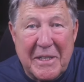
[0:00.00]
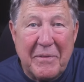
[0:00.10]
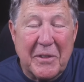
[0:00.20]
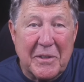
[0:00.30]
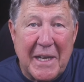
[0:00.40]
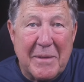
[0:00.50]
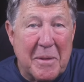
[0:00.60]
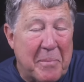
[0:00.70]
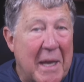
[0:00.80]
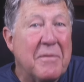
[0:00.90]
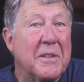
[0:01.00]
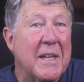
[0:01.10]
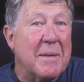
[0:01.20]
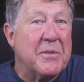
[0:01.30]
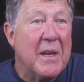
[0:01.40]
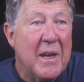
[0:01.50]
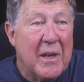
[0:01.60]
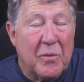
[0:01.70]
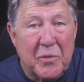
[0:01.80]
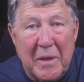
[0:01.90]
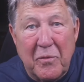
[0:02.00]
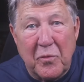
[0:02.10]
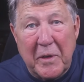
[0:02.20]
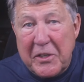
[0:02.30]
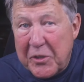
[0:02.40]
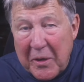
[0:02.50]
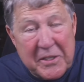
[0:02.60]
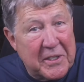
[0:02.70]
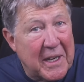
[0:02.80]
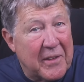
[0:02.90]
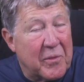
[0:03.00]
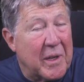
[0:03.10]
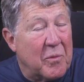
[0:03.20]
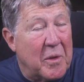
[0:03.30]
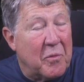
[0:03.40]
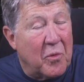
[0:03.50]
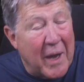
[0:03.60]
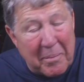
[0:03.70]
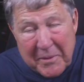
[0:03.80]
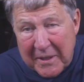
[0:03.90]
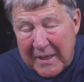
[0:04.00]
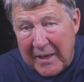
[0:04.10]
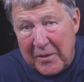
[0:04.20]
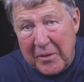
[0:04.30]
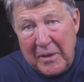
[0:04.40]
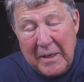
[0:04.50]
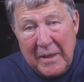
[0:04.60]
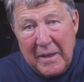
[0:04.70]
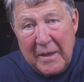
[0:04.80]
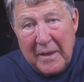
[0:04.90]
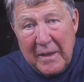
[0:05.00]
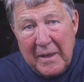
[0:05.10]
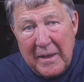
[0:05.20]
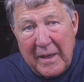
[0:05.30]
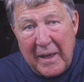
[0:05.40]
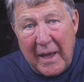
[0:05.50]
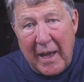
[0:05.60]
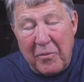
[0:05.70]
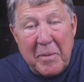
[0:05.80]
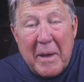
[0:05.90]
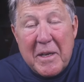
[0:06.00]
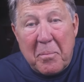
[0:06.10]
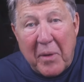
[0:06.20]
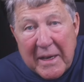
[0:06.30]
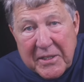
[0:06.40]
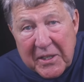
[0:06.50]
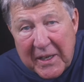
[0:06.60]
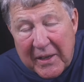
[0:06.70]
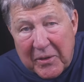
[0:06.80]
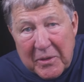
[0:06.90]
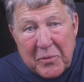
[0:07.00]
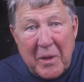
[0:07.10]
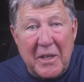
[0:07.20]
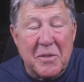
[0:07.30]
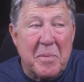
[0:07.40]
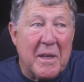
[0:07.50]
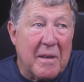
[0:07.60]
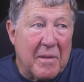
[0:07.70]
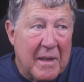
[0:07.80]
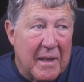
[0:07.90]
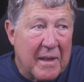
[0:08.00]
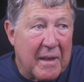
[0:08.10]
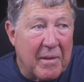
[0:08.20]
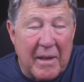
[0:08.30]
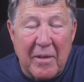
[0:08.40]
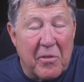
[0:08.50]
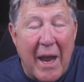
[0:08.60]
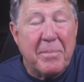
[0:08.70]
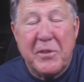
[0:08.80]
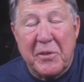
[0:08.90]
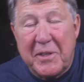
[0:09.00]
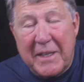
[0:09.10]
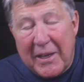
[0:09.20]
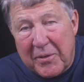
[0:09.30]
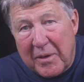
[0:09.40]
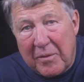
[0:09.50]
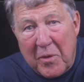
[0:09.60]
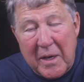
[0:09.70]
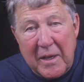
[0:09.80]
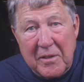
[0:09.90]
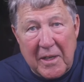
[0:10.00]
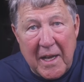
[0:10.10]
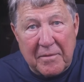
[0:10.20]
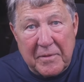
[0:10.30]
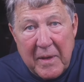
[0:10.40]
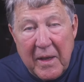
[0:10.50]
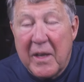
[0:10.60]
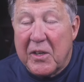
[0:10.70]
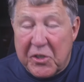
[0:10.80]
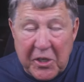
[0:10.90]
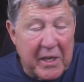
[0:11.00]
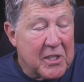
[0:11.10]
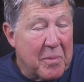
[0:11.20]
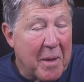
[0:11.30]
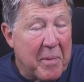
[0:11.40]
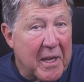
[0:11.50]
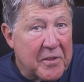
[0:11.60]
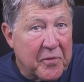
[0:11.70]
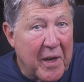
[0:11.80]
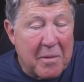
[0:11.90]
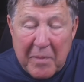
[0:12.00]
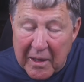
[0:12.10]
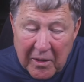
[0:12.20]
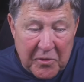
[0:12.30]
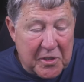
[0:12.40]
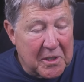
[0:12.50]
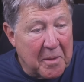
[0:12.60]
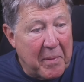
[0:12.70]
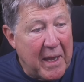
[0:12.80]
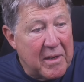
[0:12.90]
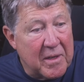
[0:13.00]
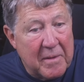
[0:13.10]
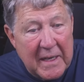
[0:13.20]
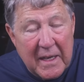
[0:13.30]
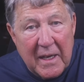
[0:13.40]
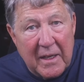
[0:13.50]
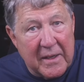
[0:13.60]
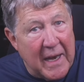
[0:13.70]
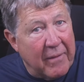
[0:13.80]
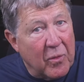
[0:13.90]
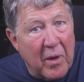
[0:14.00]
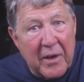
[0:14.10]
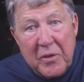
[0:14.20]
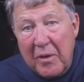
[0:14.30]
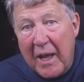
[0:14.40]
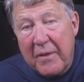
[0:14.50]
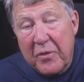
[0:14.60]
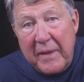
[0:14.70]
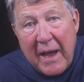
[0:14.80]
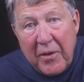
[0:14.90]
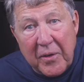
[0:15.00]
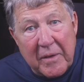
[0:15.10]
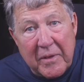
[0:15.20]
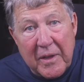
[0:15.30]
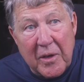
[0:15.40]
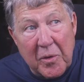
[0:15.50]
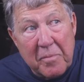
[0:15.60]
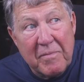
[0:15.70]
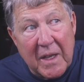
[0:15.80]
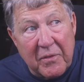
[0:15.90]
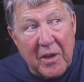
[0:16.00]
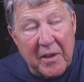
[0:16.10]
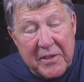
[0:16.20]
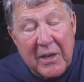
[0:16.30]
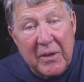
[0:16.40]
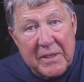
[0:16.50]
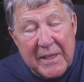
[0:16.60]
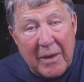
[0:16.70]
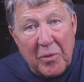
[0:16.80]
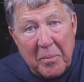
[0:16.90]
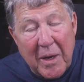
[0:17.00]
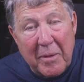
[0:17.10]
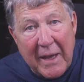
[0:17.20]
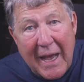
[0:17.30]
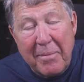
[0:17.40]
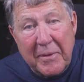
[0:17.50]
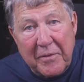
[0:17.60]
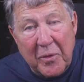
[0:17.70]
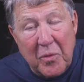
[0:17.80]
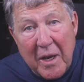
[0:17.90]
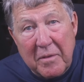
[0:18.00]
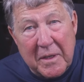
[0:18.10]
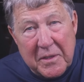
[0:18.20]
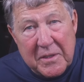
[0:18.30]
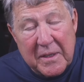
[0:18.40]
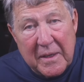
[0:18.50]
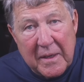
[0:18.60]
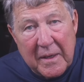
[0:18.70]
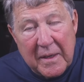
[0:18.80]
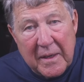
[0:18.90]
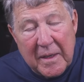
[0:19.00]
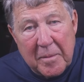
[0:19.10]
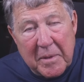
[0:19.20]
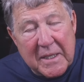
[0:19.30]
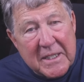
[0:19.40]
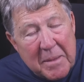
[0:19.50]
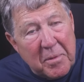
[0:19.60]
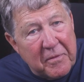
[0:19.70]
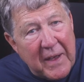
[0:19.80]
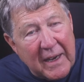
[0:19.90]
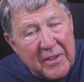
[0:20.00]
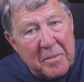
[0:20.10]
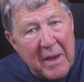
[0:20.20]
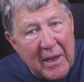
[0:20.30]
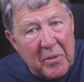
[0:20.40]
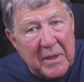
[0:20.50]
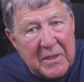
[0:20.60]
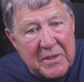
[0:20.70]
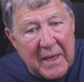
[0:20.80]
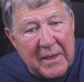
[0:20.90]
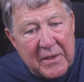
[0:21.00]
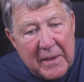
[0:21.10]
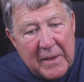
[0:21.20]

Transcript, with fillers: and difficult times and painful times. We've rejoiced together and we've wept together. And we've been depressed together as well as being enraptured together in one another's love. She is my best friend, my closest companion. Never want to do life without her, even though if God tarries, that will probably happen for one of us. But the simple fact of the matter is that